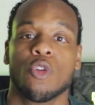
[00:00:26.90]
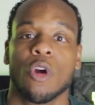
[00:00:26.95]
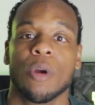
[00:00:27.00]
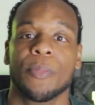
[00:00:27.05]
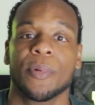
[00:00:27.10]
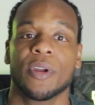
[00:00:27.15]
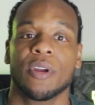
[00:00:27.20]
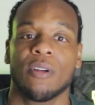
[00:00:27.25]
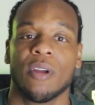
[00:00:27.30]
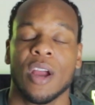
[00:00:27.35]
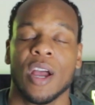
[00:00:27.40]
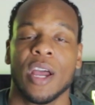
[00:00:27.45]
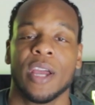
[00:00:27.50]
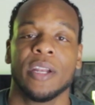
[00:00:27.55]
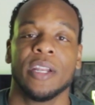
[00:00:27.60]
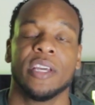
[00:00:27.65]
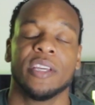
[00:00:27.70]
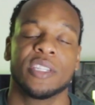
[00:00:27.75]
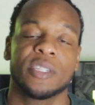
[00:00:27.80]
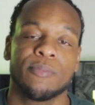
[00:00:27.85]
corporate
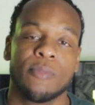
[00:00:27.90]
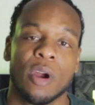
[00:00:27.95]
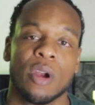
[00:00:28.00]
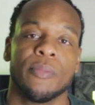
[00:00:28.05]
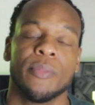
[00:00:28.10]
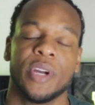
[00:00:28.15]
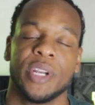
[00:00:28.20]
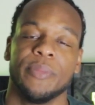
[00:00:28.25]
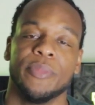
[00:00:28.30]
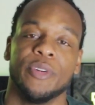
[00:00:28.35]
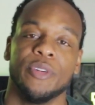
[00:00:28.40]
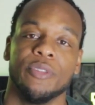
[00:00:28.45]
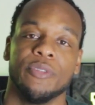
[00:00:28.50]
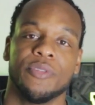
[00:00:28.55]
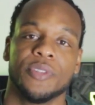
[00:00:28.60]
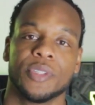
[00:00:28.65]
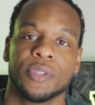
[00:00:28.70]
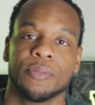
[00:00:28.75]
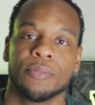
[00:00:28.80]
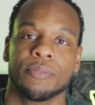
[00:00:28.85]
grind and smart money
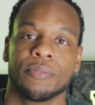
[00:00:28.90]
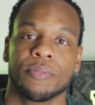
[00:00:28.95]
moves.